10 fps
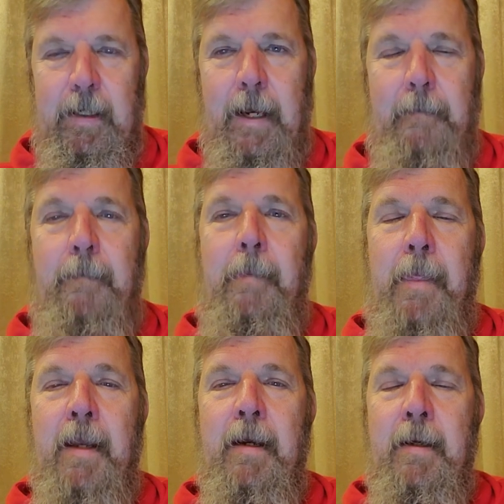Okay.
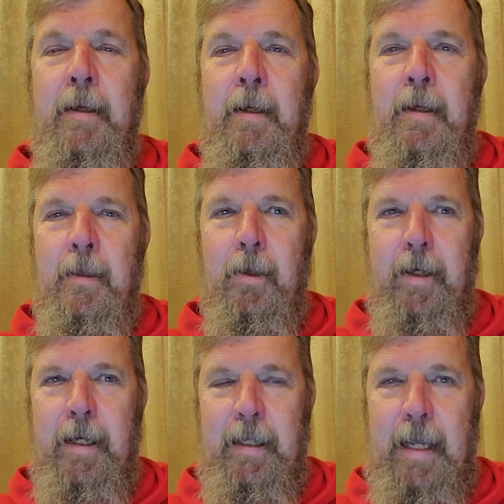
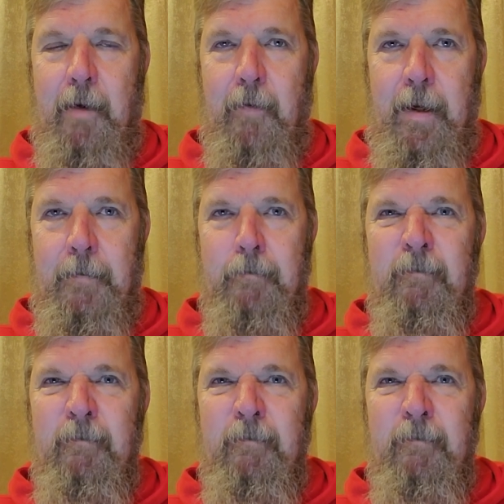Look at it that way.